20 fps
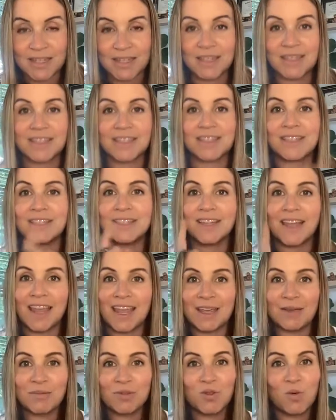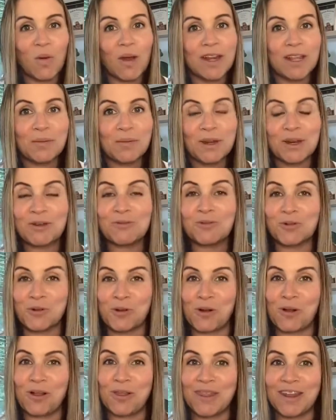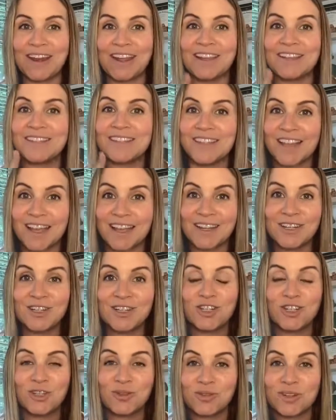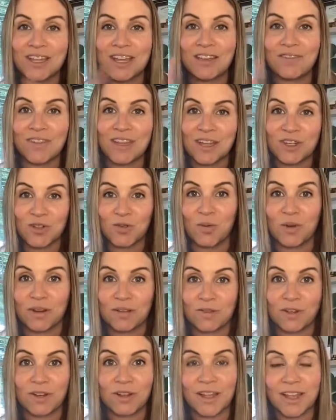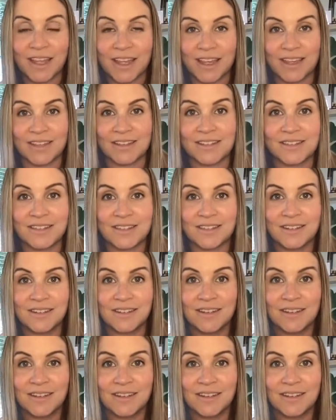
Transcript: It's the same 20 minute rule that I assigned to you to give each one of your kids.